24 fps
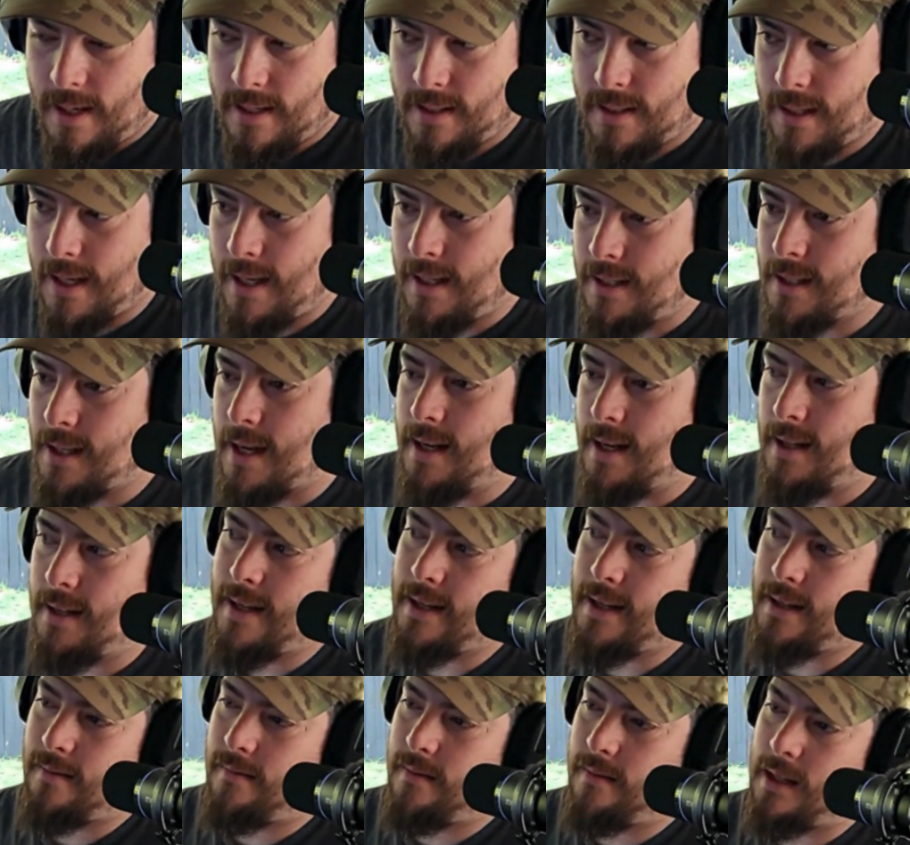It's kind of
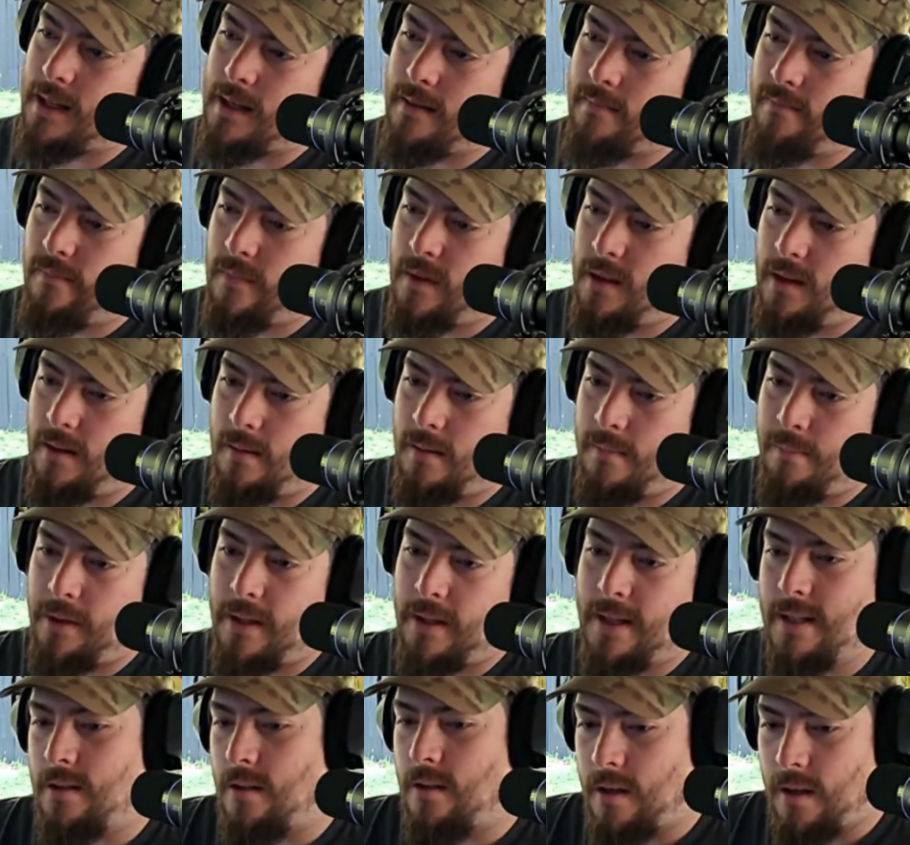like the
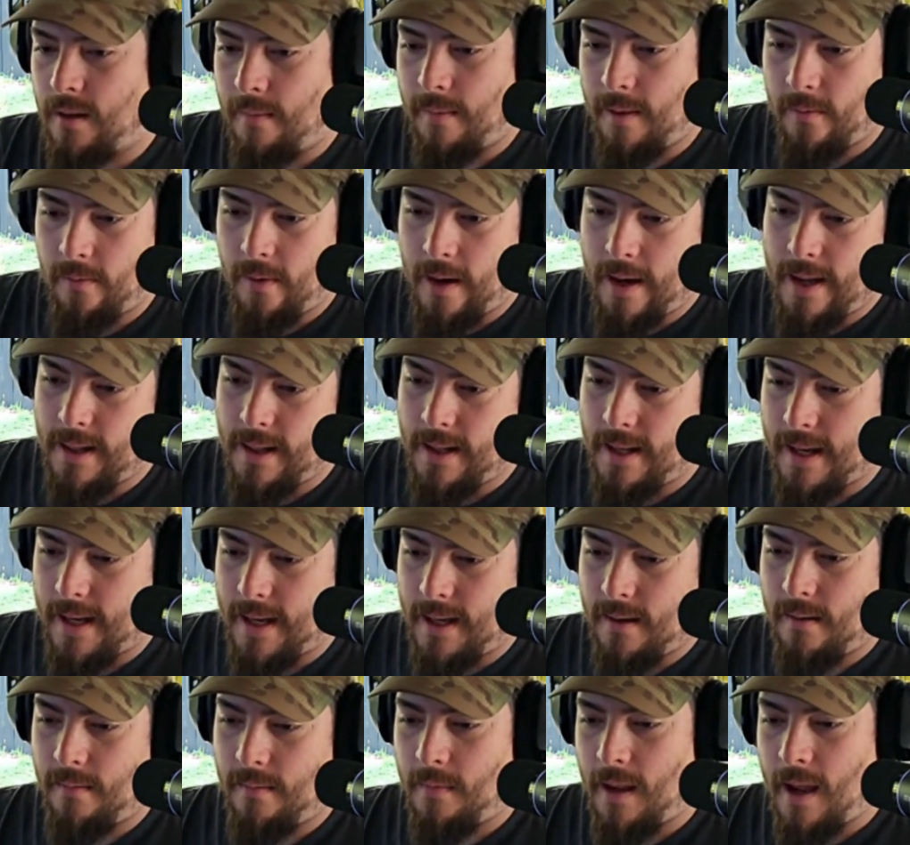police argument, right?
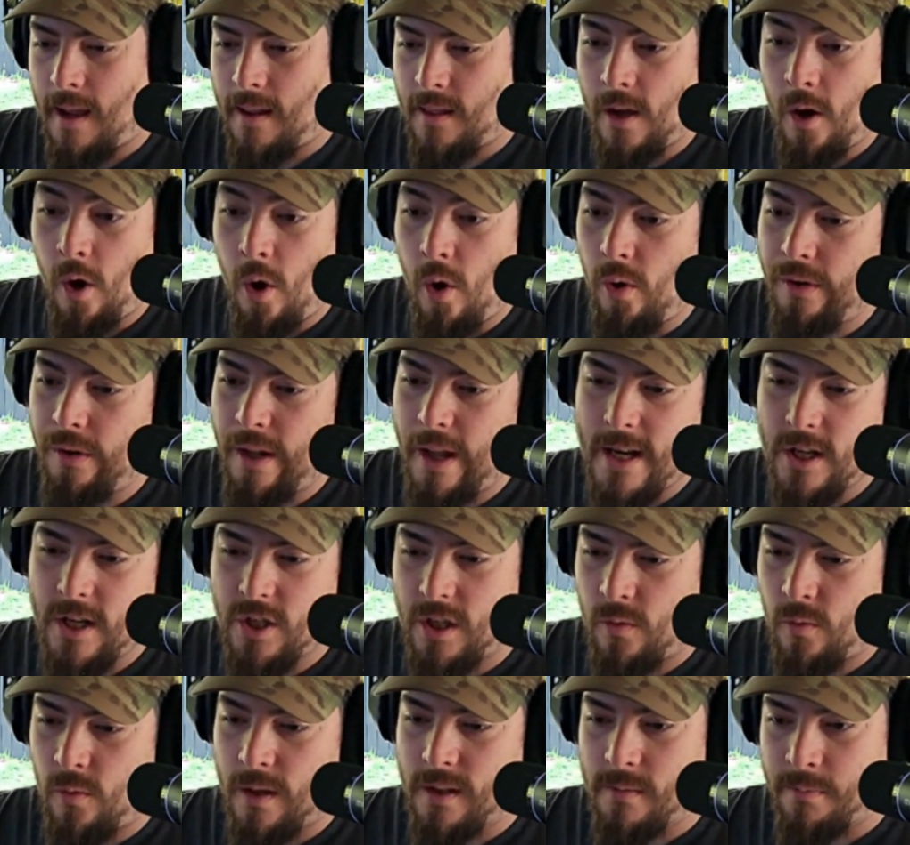Like the whole
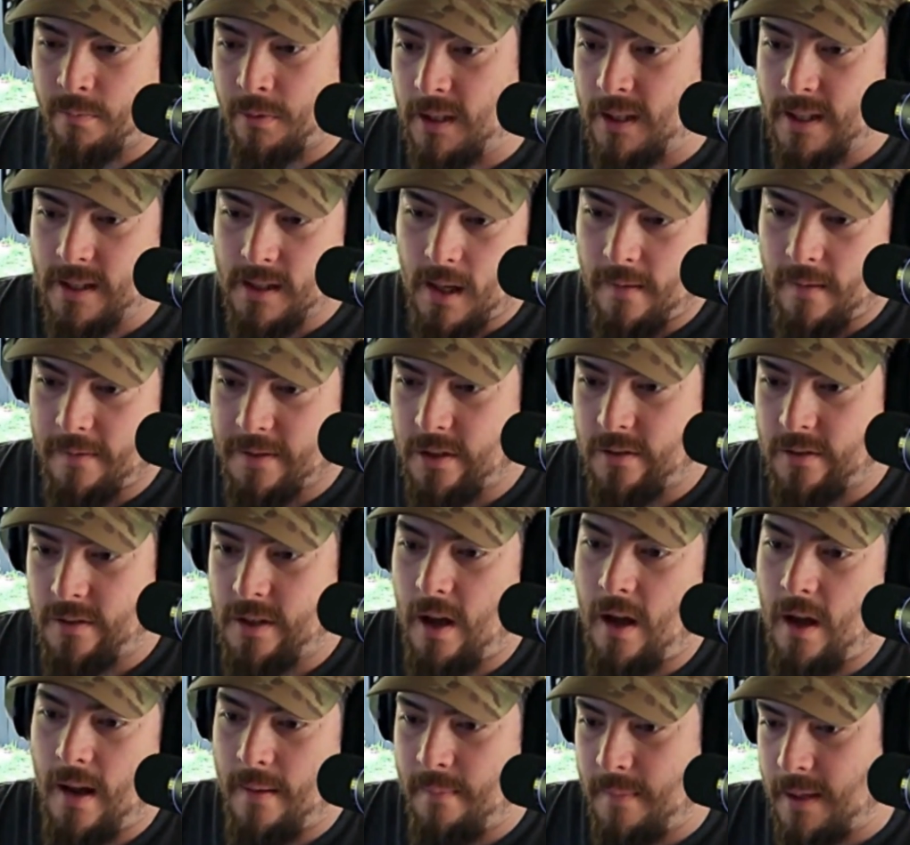nation wants police
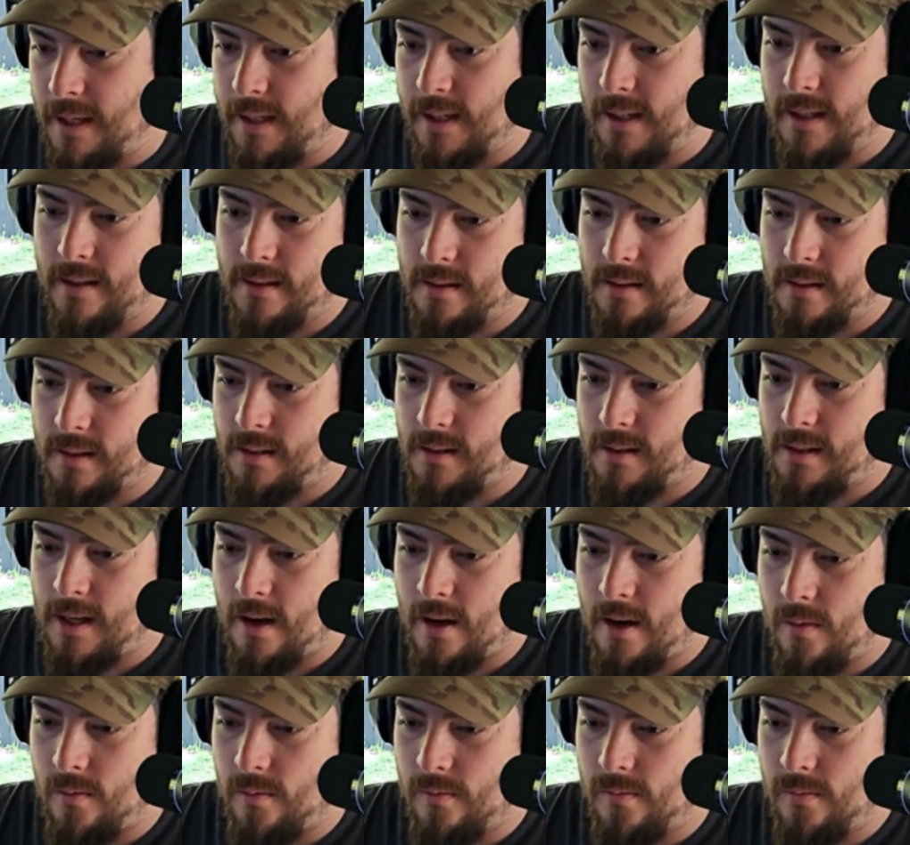officers gone because,
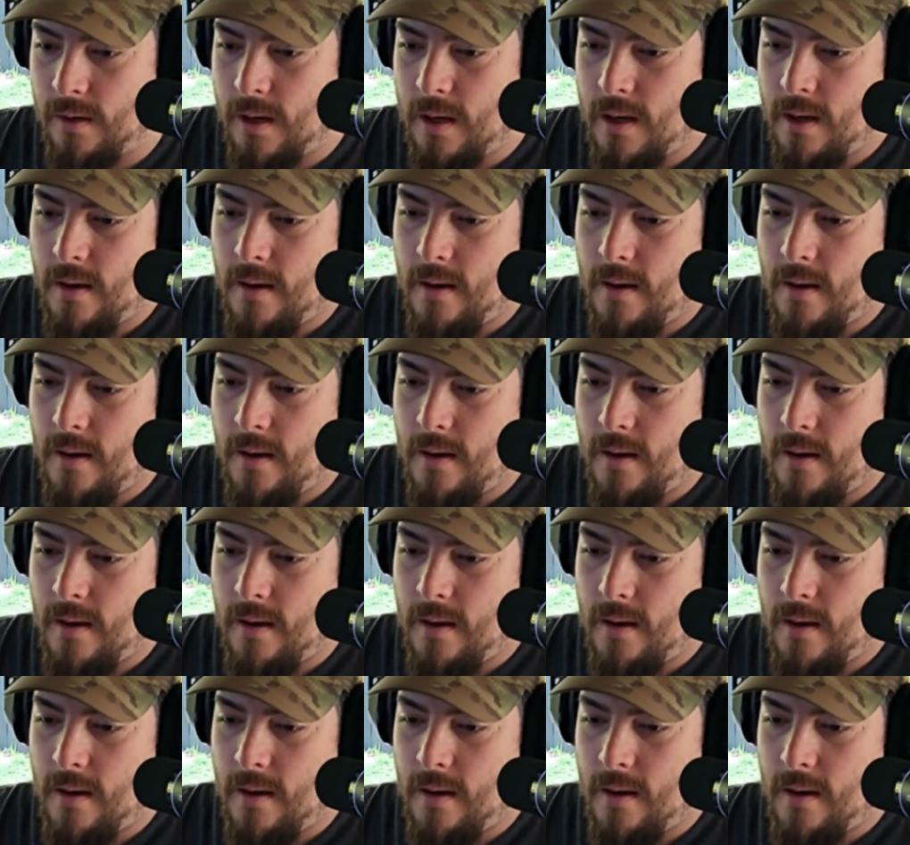you know,